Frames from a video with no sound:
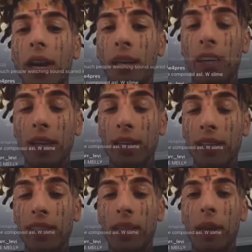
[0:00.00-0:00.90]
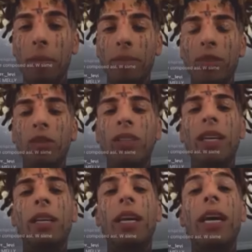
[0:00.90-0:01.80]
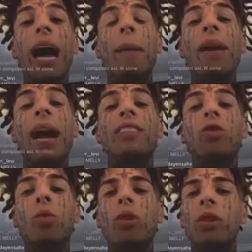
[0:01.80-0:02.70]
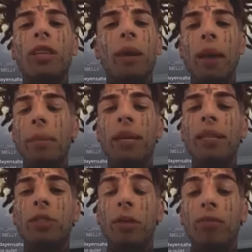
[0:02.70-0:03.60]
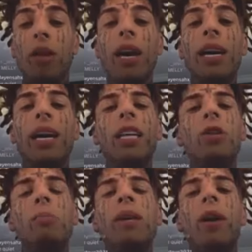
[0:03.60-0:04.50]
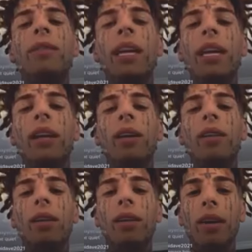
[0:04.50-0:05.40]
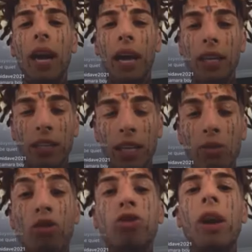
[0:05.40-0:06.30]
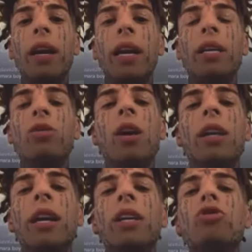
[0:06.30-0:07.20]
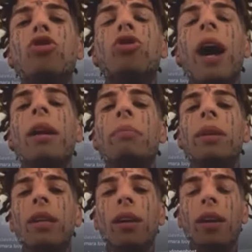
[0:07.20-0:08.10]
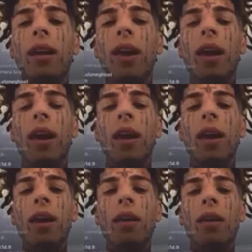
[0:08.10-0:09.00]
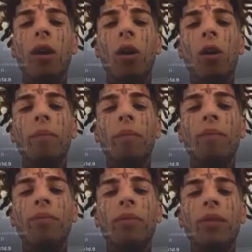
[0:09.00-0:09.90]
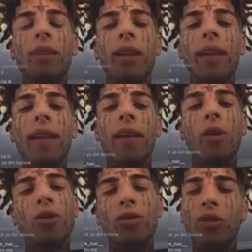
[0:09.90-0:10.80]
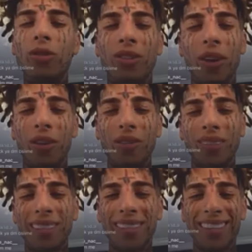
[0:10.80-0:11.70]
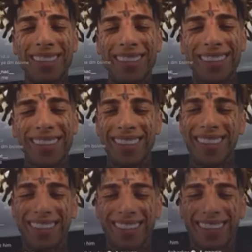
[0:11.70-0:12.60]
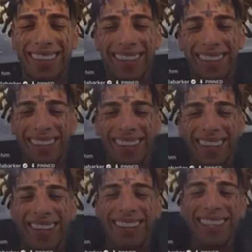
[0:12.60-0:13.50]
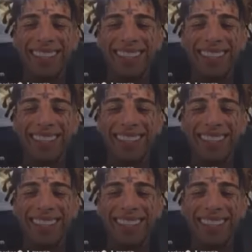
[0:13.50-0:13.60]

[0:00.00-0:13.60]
Okay, listen. I'm gonna ask you one question. I'm not being disrespectful. Can you be authentic? What do you mean be authentic? Can you try to be? What do you mean like be authentic? Or you too soft. Soft as.